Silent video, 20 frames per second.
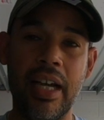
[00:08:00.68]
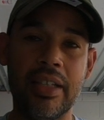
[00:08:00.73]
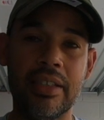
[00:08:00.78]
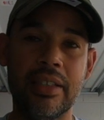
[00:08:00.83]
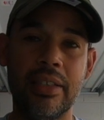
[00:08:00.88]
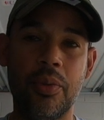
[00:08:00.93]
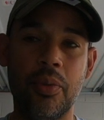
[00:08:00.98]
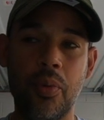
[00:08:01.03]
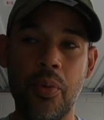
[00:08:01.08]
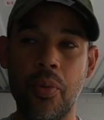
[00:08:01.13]

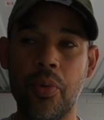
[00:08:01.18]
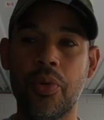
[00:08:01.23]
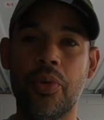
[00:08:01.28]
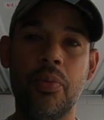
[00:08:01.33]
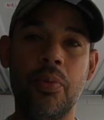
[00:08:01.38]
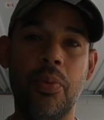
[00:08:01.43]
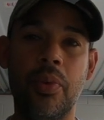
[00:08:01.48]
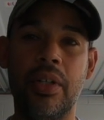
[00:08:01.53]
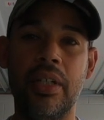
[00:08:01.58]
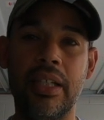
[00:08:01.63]
actually order
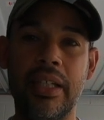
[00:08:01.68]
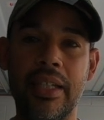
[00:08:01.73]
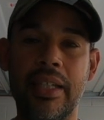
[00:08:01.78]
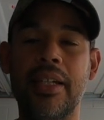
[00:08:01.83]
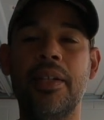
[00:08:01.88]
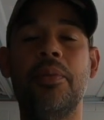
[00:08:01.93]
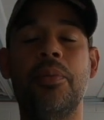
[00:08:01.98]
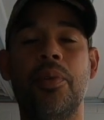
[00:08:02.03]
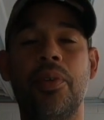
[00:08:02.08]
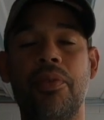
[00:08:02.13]
one and
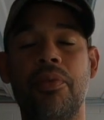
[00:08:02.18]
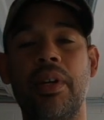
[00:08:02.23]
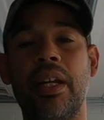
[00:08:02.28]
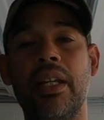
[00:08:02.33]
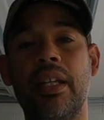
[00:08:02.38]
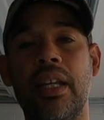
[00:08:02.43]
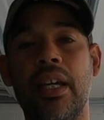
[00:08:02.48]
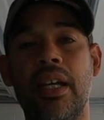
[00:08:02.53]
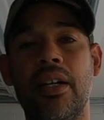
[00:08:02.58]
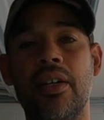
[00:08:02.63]
get one
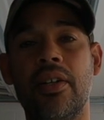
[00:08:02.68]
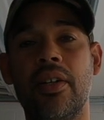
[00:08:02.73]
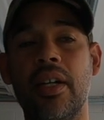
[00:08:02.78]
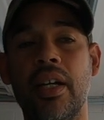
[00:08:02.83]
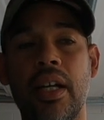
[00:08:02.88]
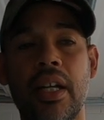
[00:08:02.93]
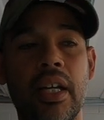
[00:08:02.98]
right now.